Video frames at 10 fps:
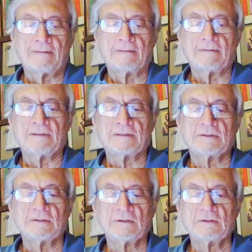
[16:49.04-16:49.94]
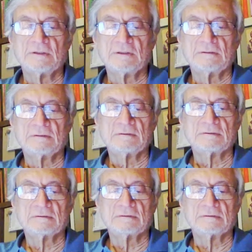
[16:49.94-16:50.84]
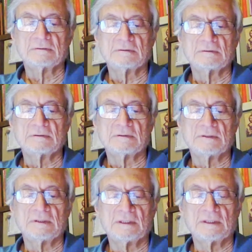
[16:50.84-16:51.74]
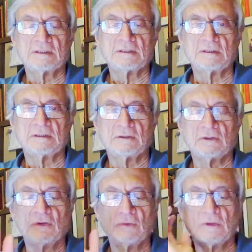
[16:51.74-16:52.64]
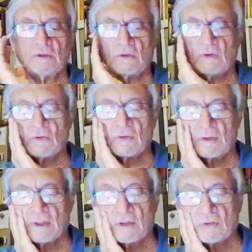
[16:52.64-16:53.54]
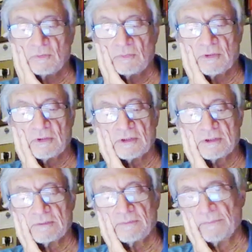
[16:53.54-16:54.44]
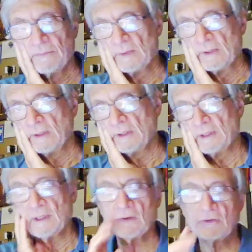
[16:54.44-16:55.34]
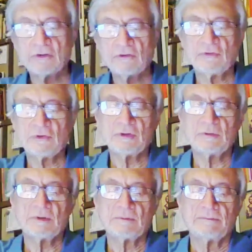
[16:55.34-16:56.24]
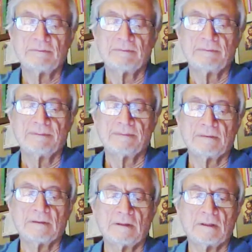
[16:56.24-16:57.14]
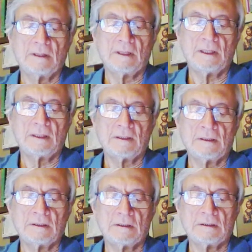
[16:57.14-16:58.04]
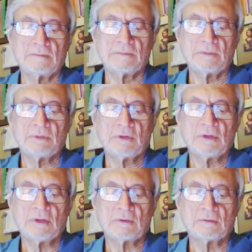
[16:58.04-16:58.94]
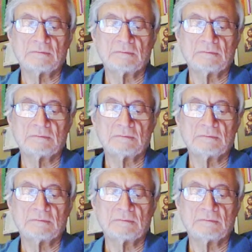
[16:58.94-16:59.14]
All right, so that's the little document on how to parse a noun, a verb, and a pronoun.